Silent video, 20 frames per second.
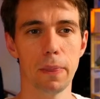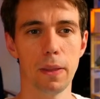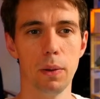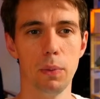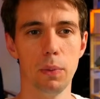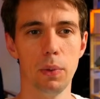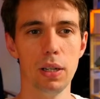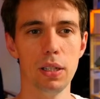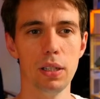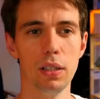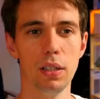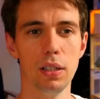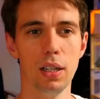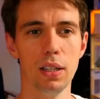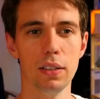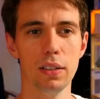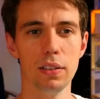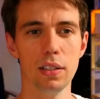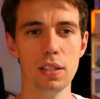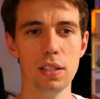What are
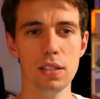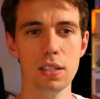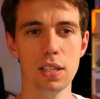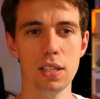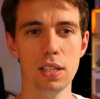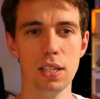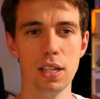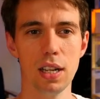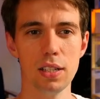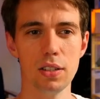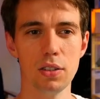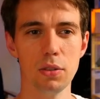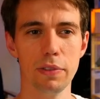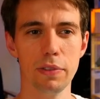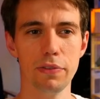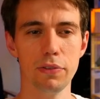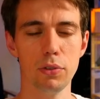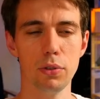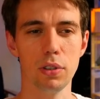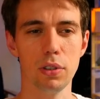the things he does to be
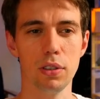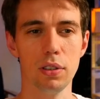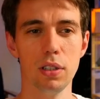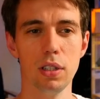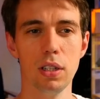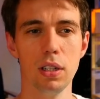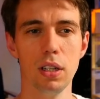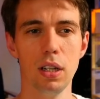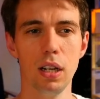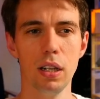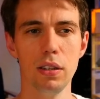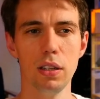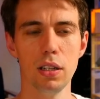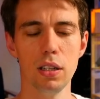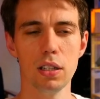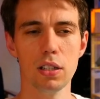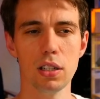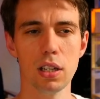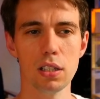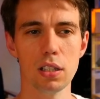frugal? I think
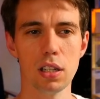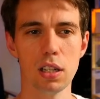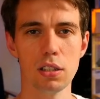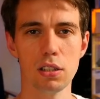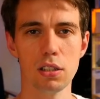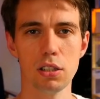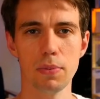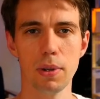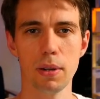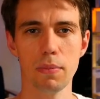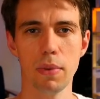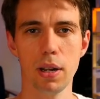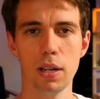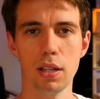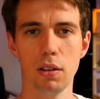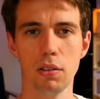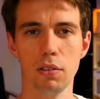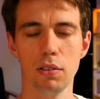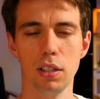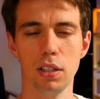he just doesn't spend money
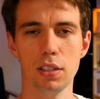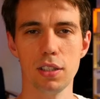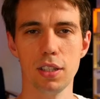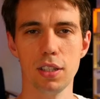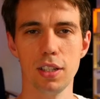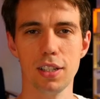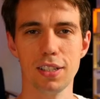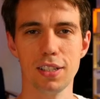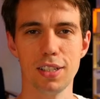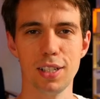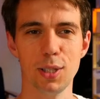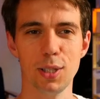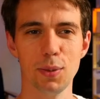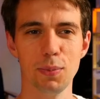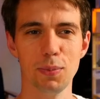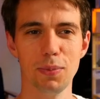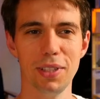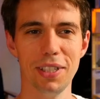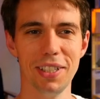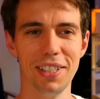on things he doesn't need.
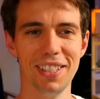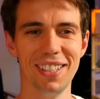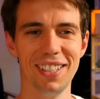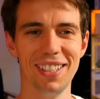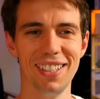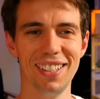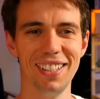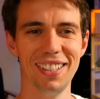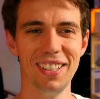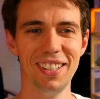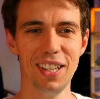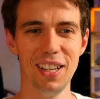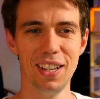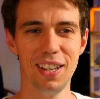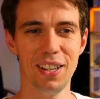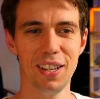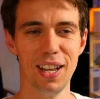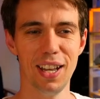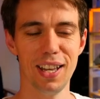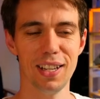
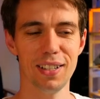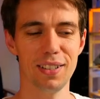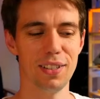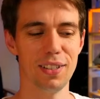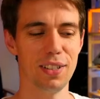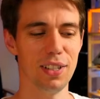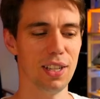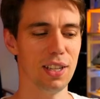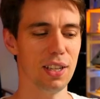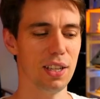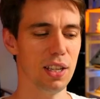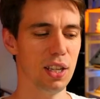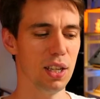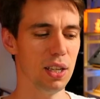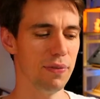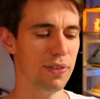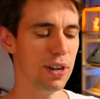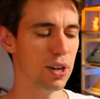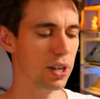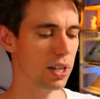And he
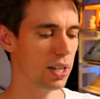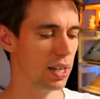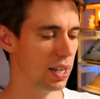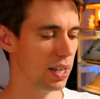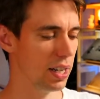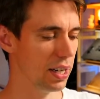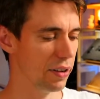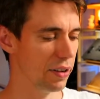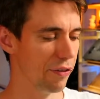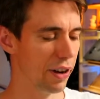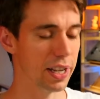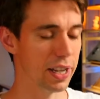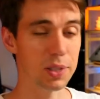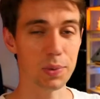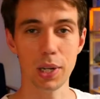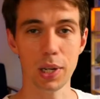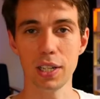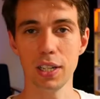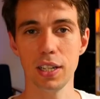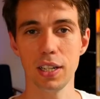very clearly defines
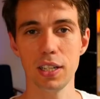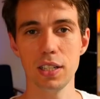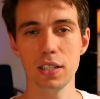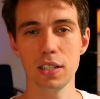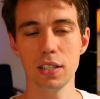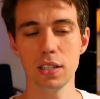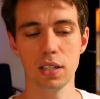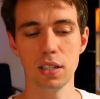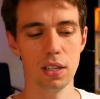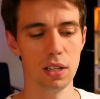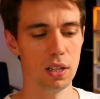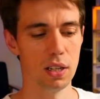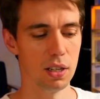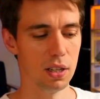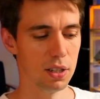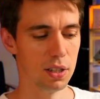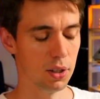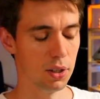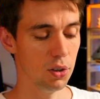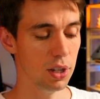what he needs.
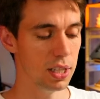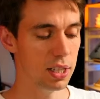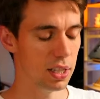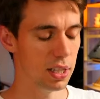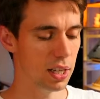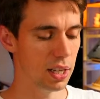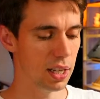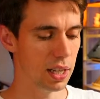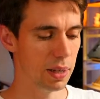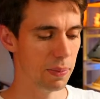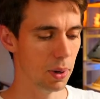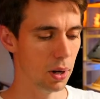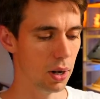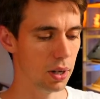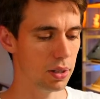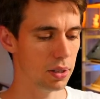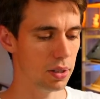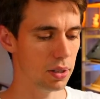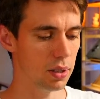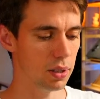So recently he
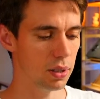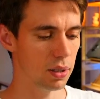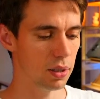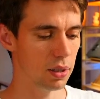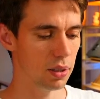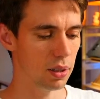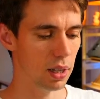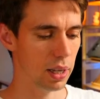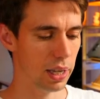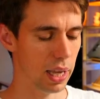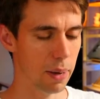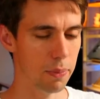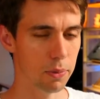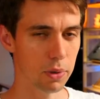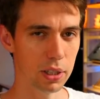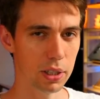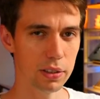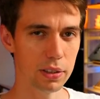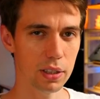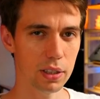bought a
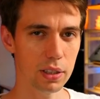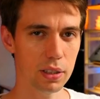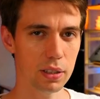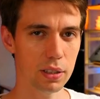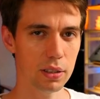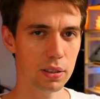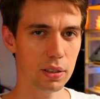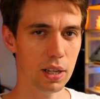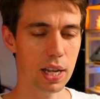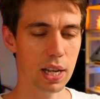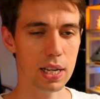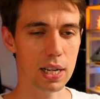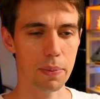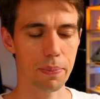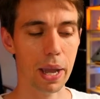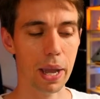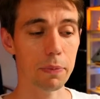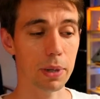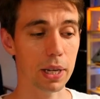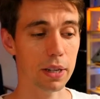camera, I think, and a
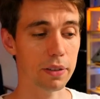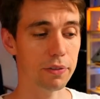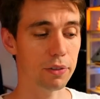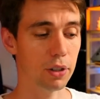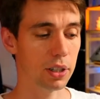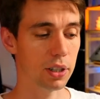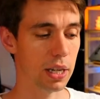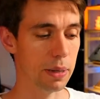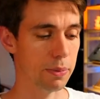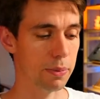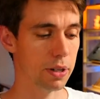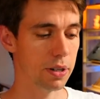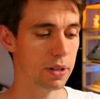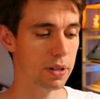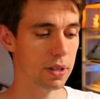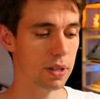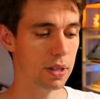backpack for a camera.